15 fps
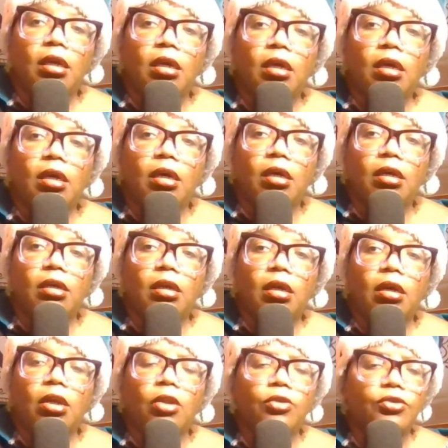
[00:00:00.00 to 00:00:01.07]
uh, a
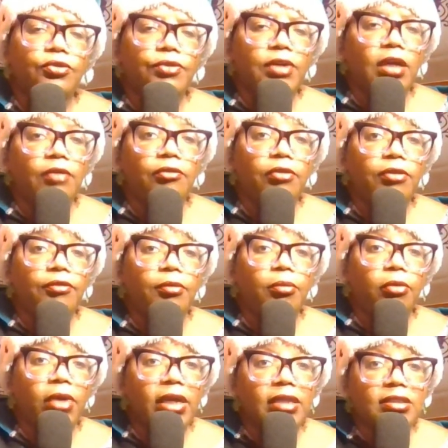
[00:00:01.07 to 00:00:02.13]
closer recovery for
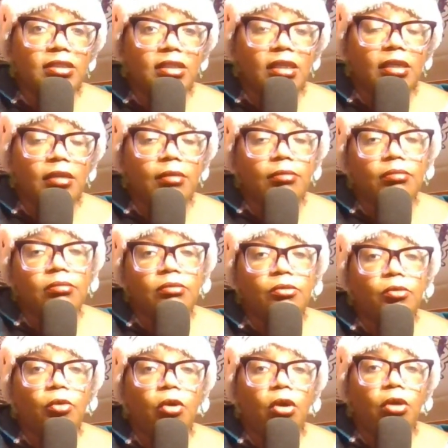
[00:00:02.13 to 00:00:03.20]
Bryce than
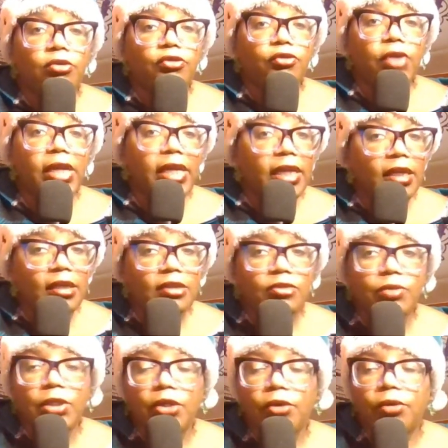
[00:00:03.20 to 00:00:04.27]
we're all dreading, because
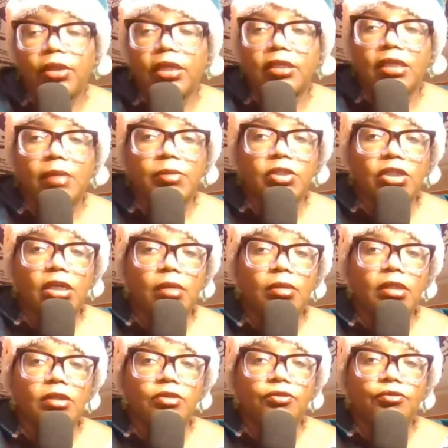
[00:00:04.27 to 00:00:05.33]
we know that Tommy John
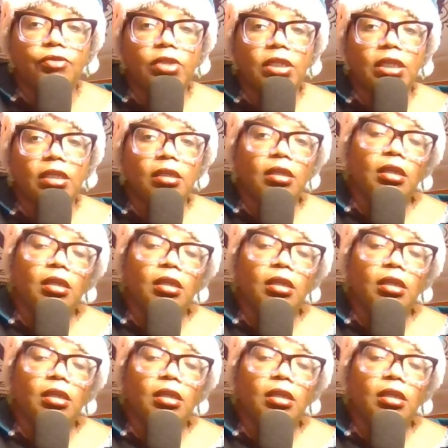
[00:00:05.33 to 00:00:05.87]
doesn't really